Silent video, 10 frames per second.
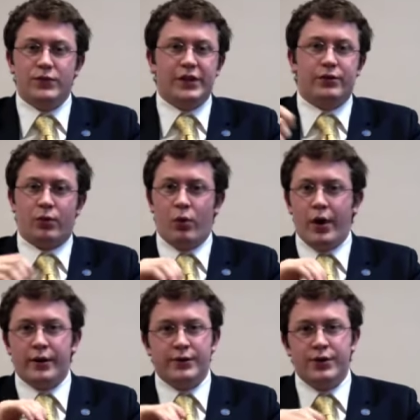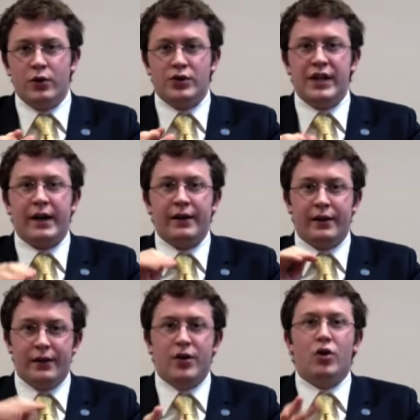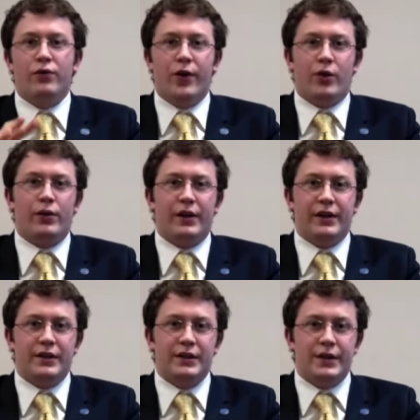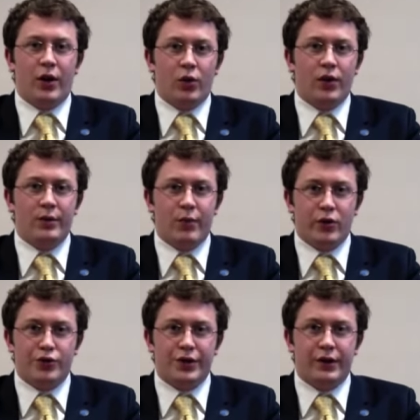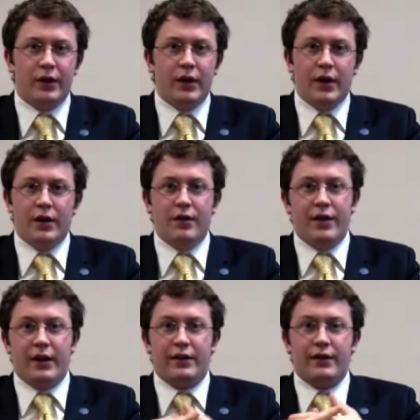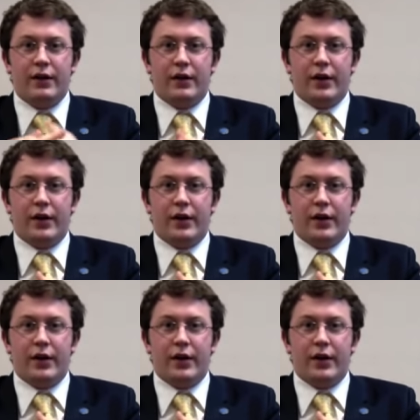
This requires no second and no vote, and this is the only motion that